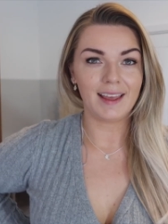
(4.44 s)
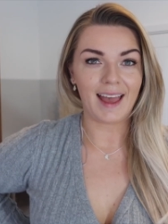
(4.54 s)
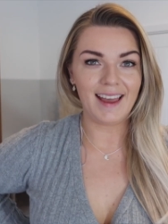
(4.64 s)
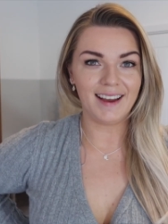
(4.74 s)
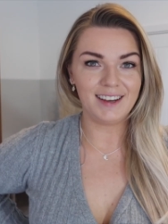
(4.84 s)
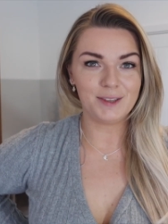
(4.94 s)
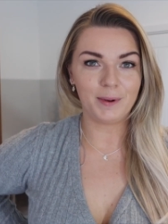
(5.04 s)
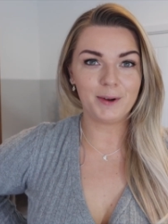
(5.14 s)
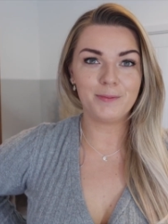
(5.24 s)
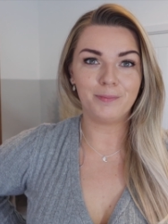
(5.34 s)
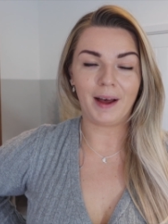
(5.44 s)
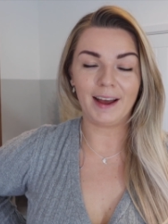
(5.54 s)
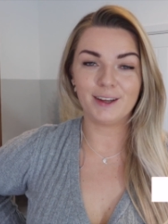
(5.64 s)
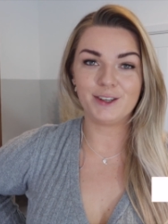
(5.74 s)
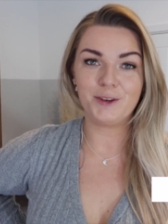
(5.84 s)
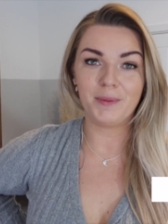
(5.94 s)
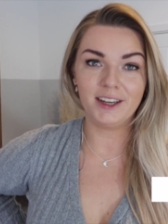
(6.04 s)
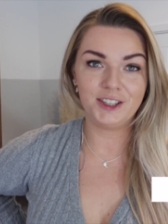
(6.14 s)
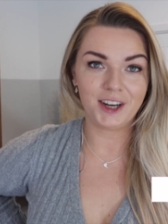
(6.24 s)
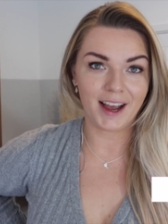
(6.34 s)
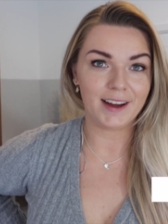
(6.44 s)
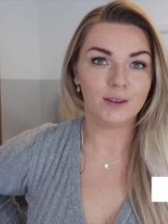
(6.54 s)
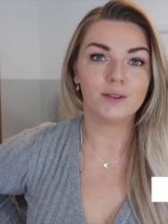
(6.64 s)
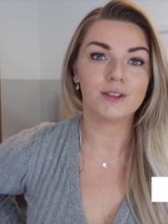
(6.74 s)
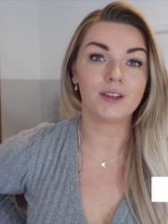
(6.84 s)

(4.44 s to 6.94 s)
Hey guys, welcome back to my channel.